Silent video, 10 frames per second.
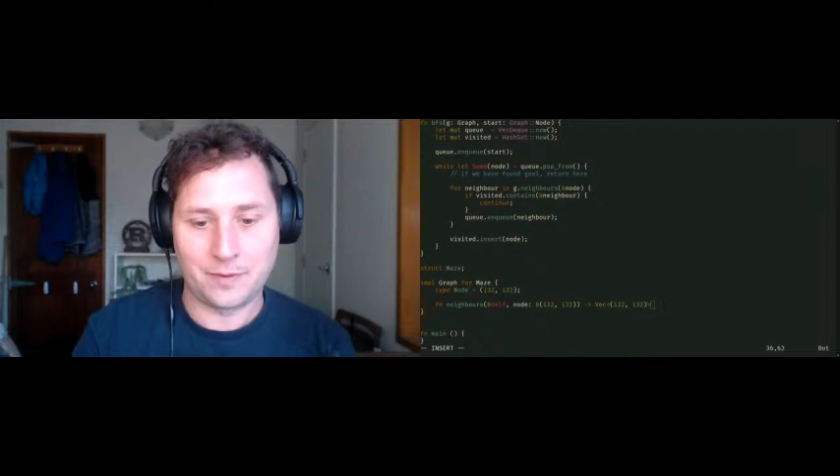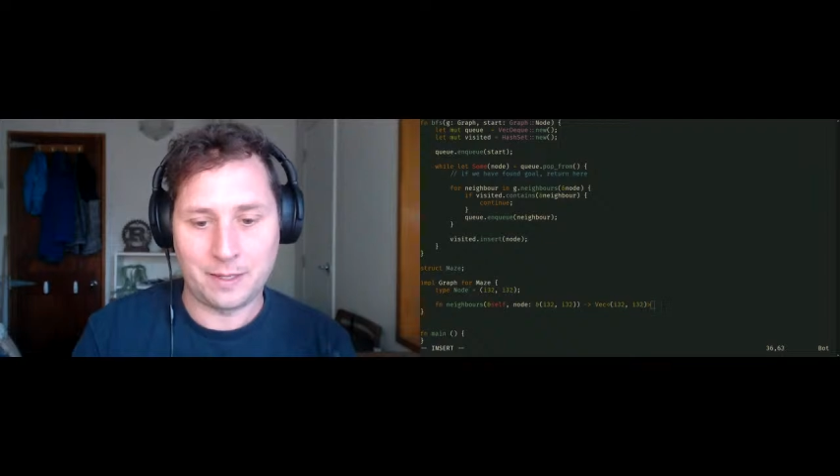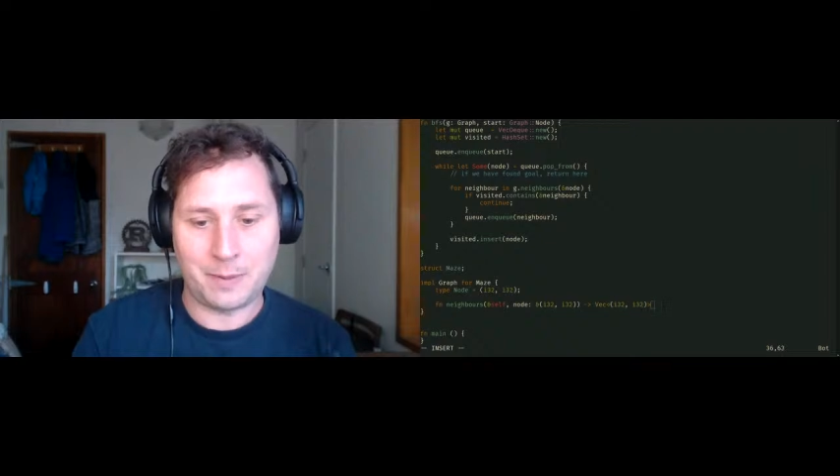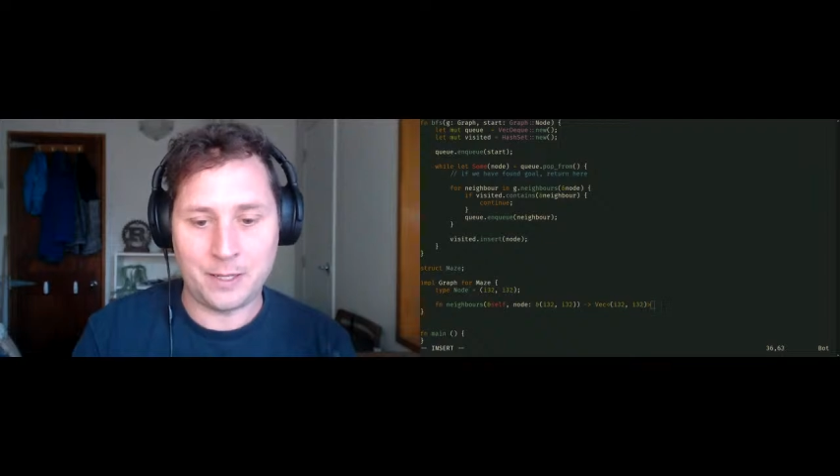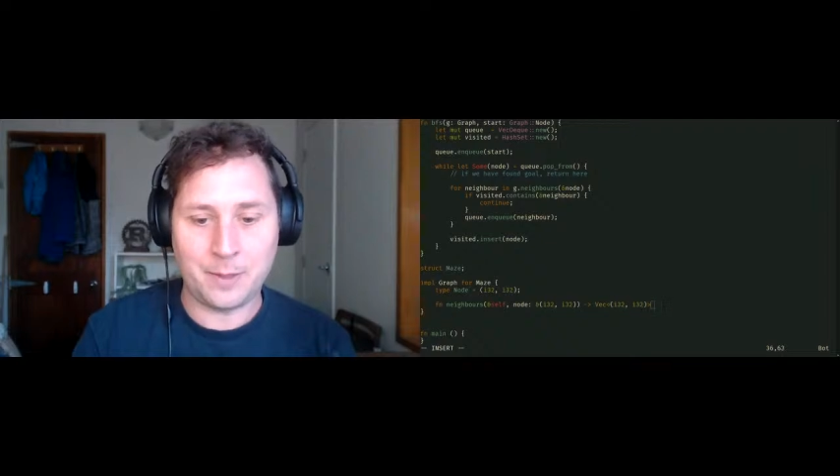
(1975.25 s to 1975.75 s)

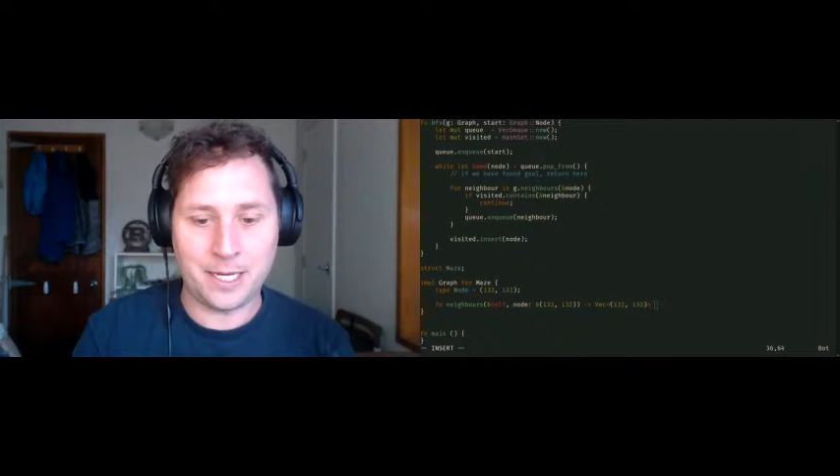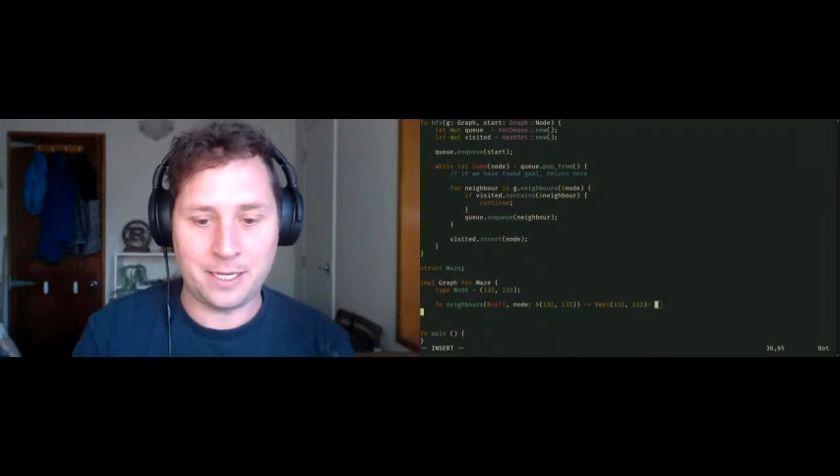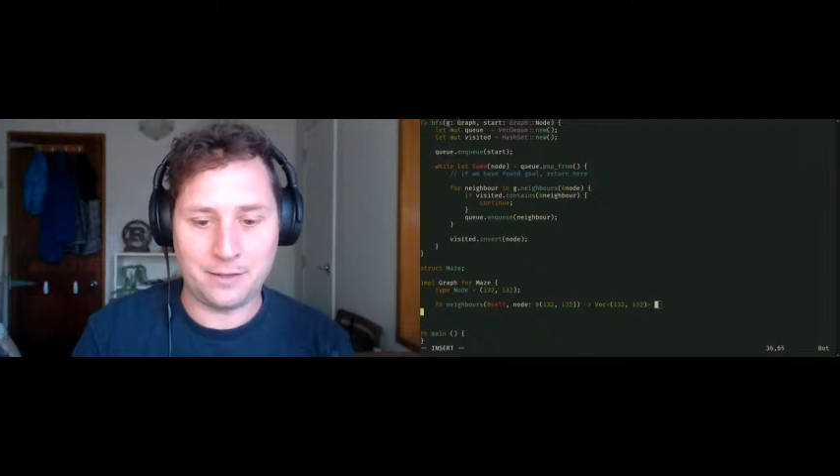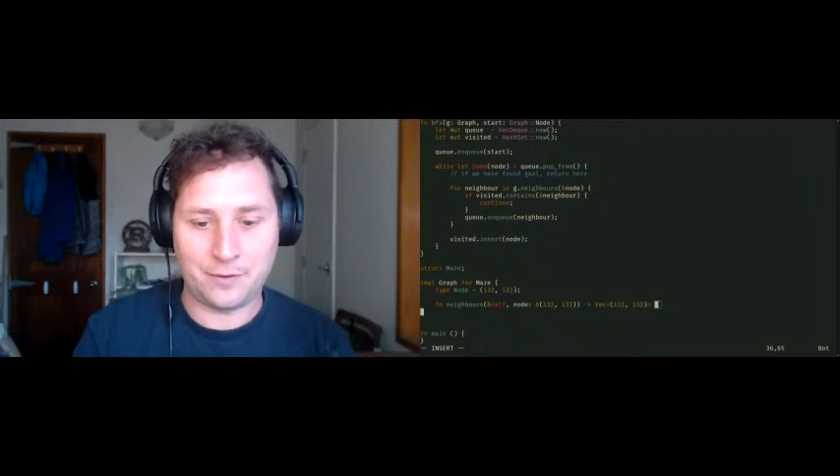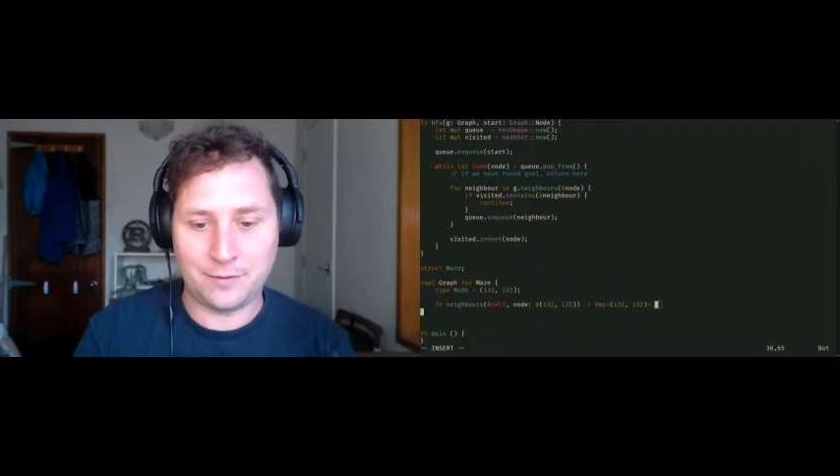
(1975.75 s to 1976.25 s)
by the way,
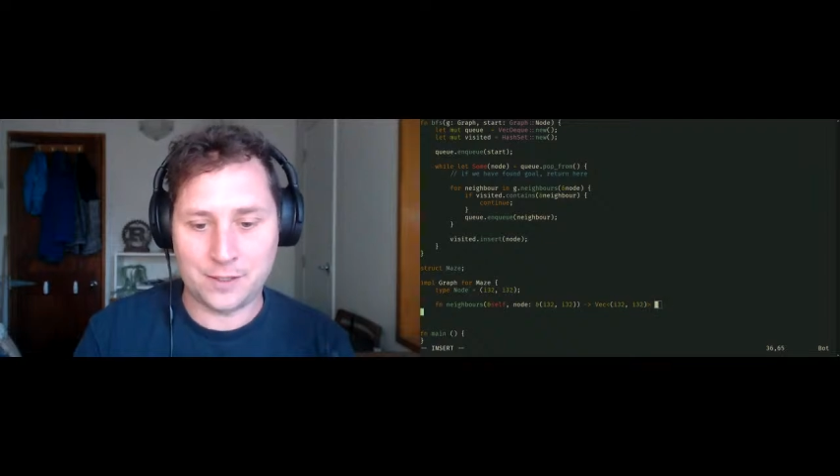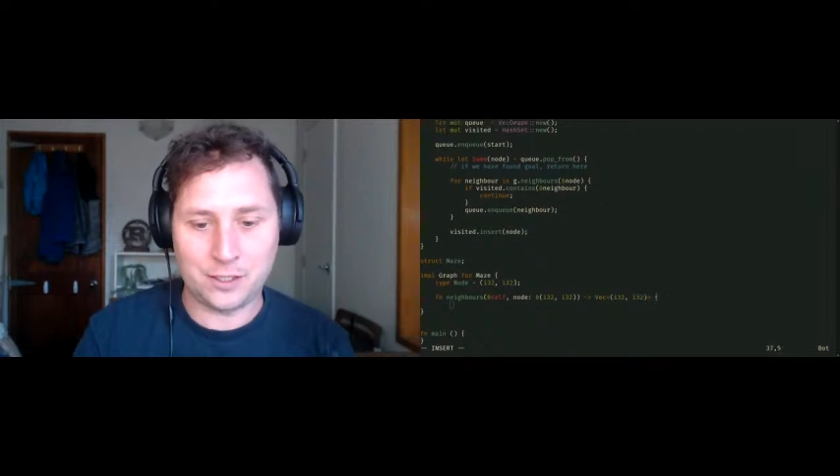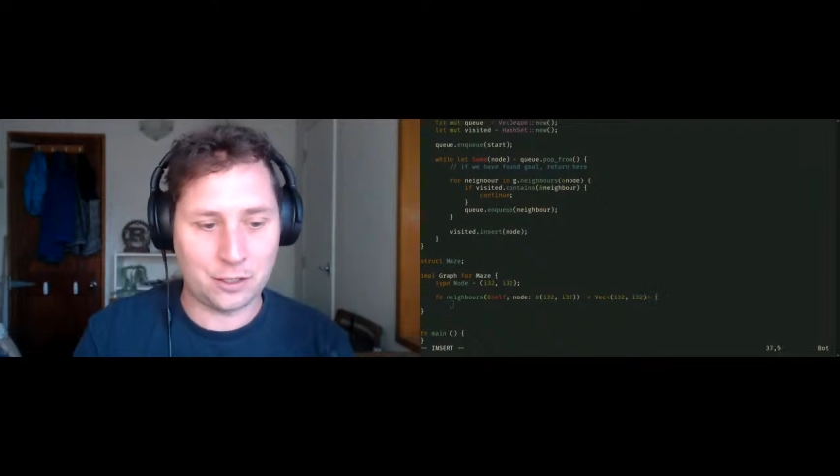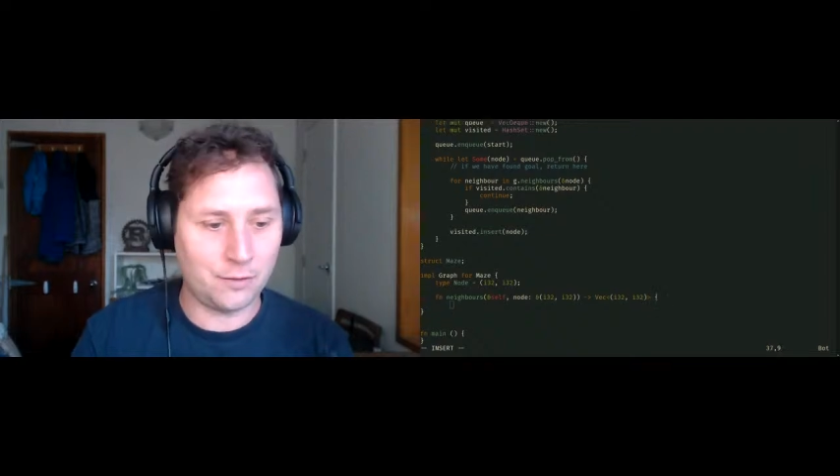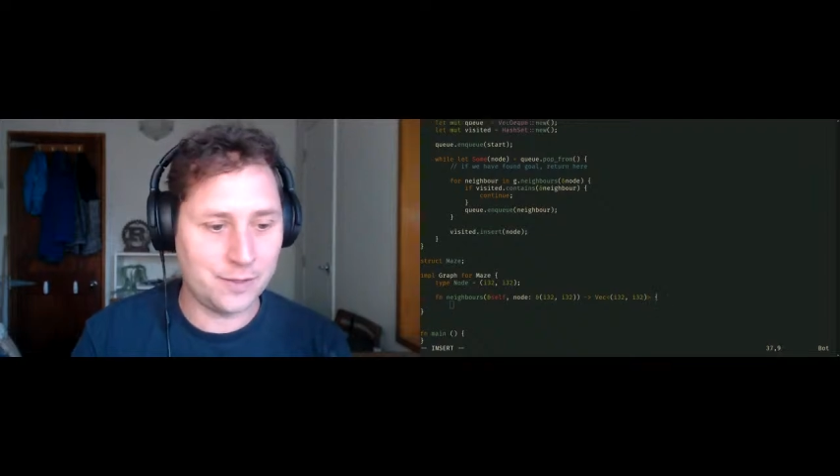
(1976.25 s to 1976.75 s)
if it's
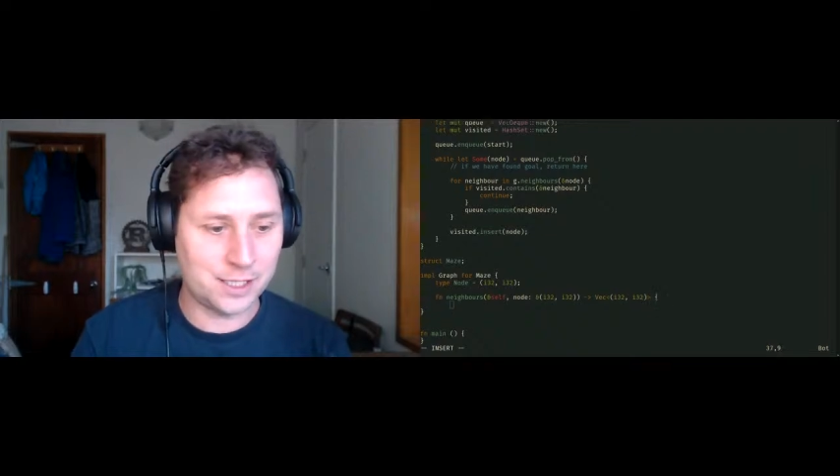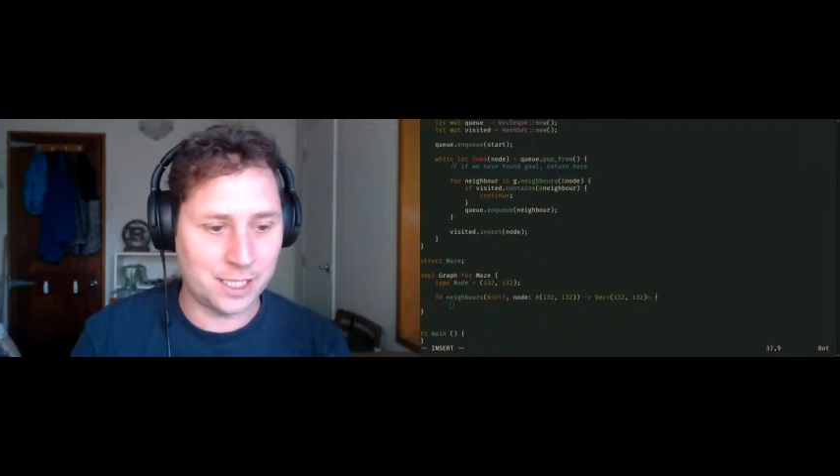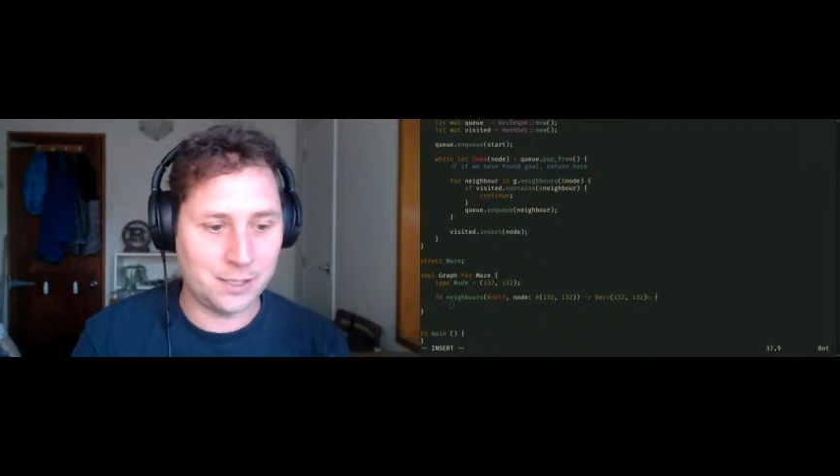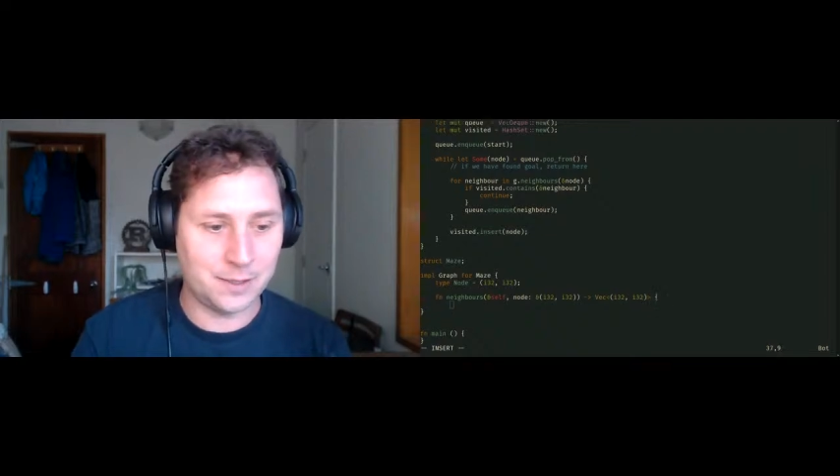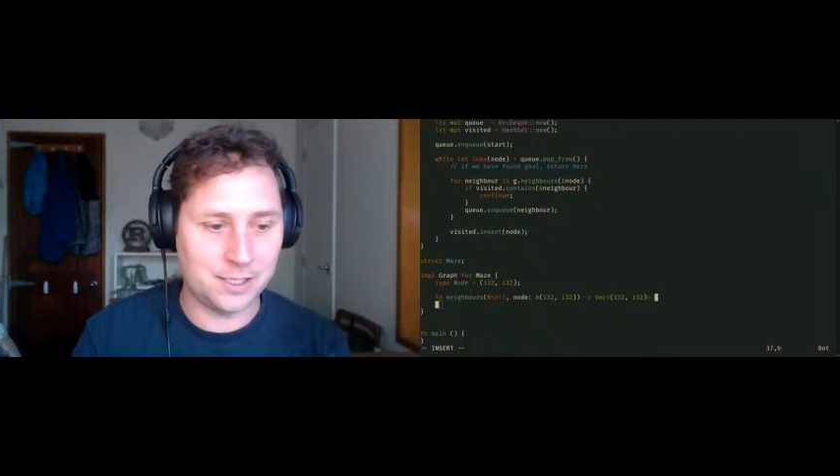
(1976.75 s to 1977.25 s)
not obvious to
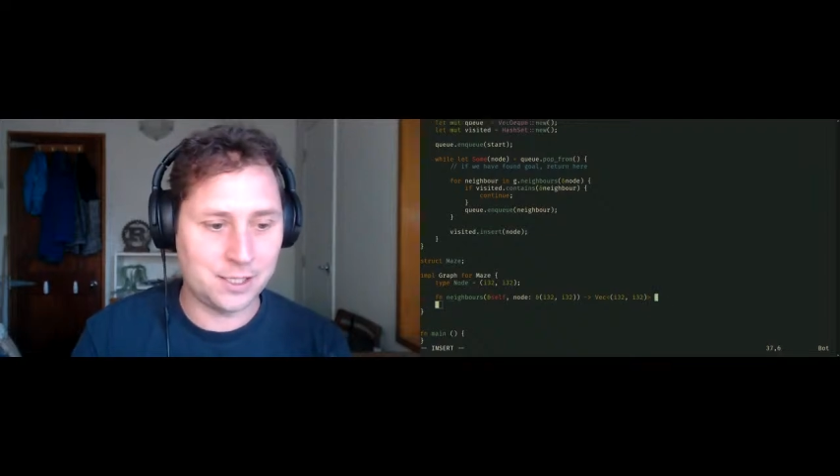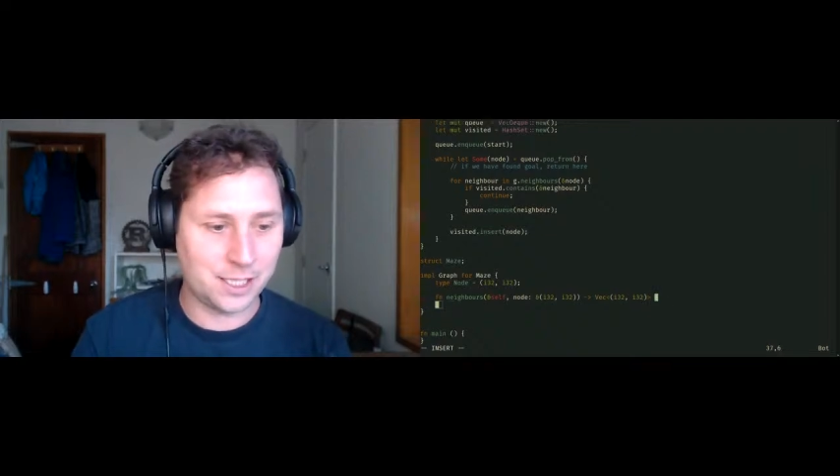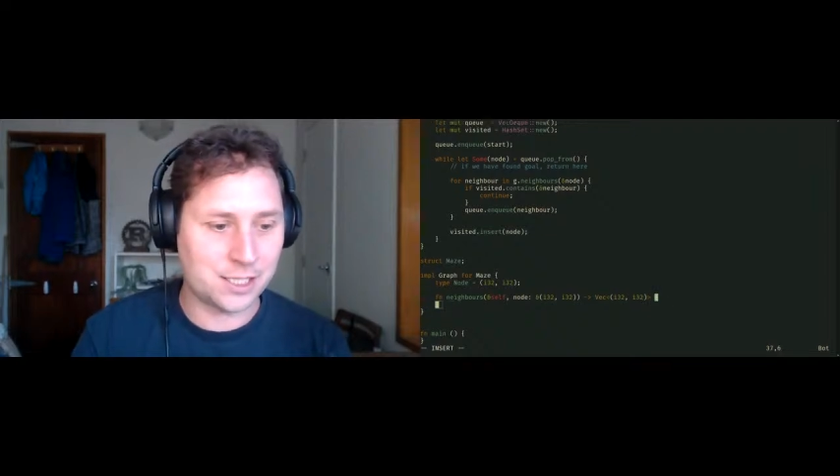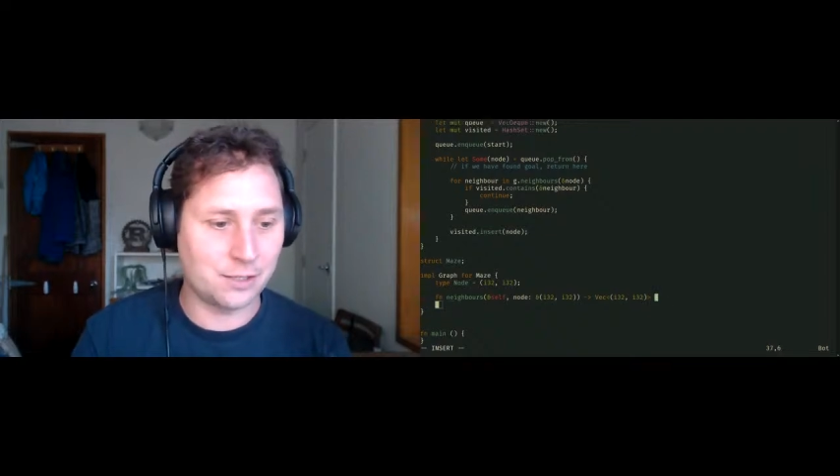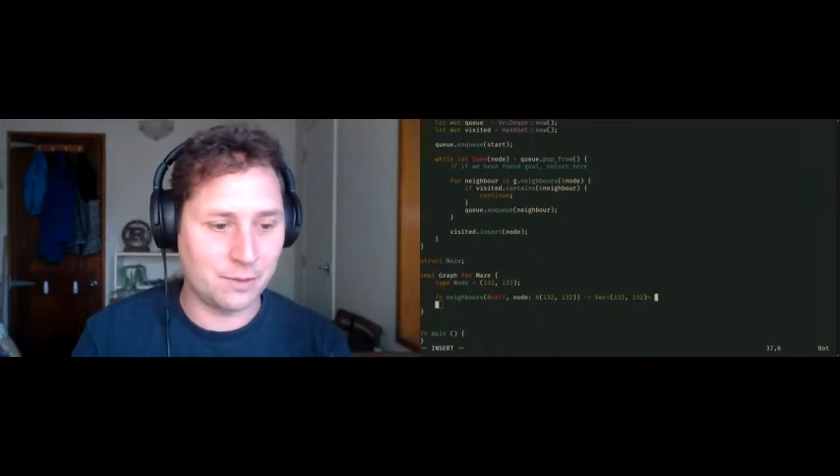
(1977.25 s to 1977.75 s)
anyone, this is
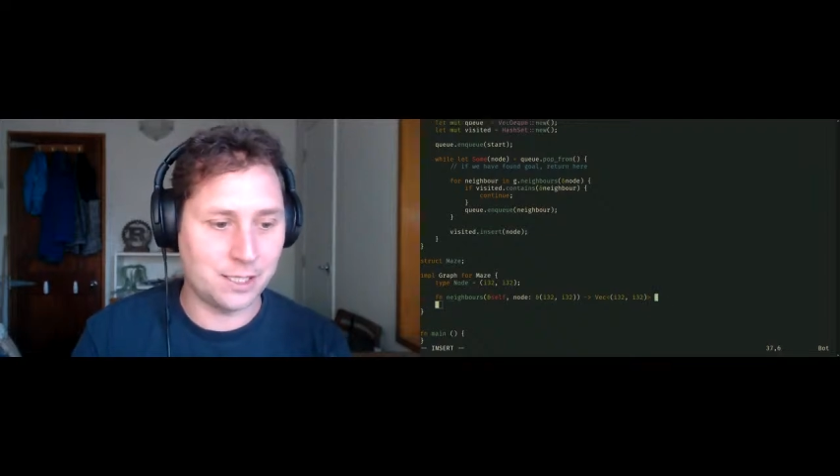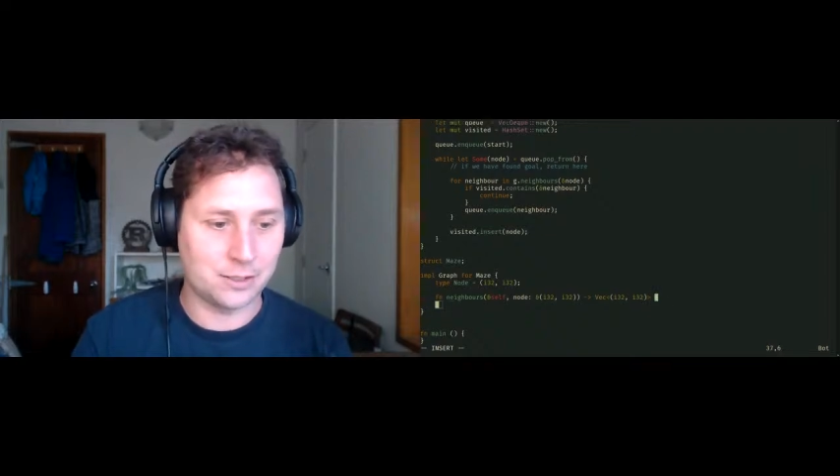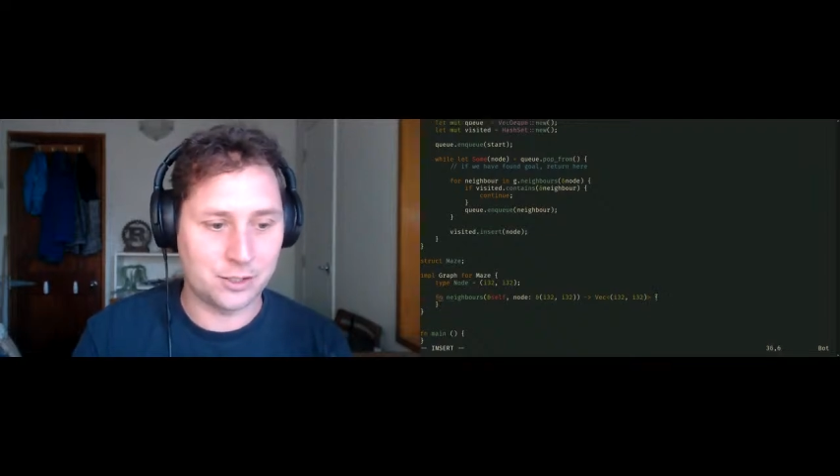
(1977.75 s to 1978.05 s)
actually real.